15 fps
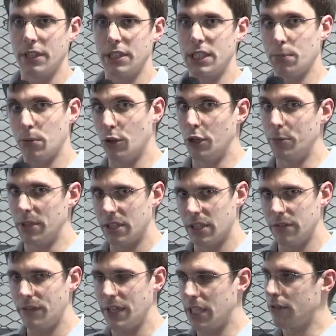deployment
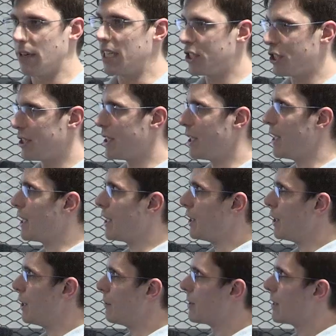configurations that you can
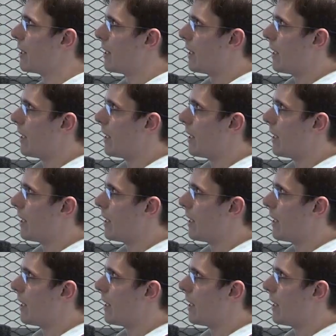use.